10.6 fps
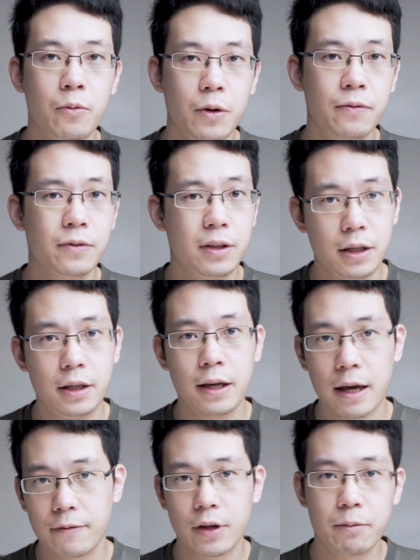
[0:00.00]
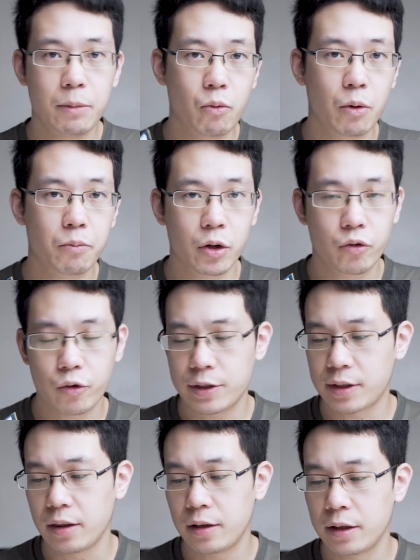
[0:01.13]
with the NVMe 1.3
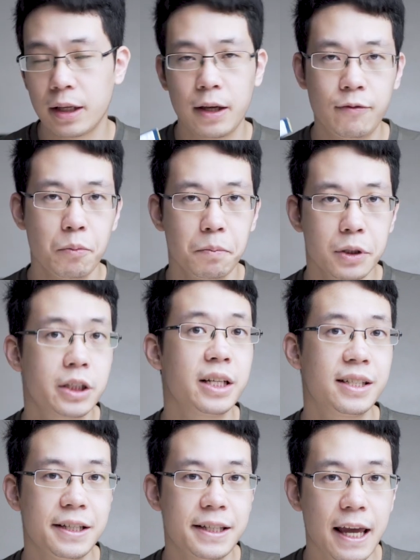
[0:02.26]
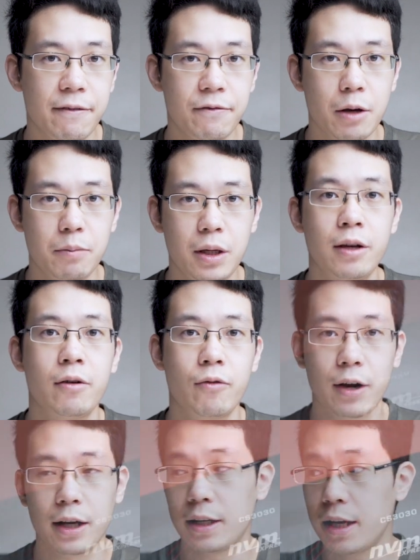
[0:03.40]
standard. If you purchase this NVMe
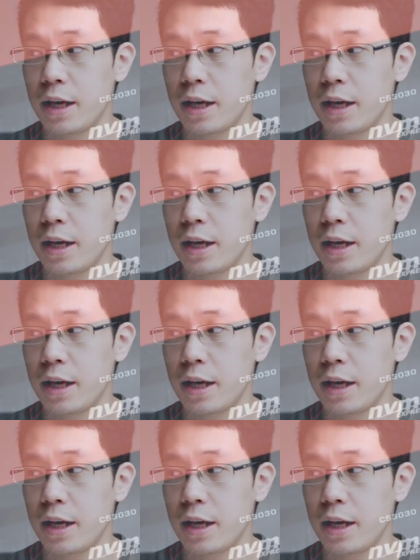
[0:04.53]
right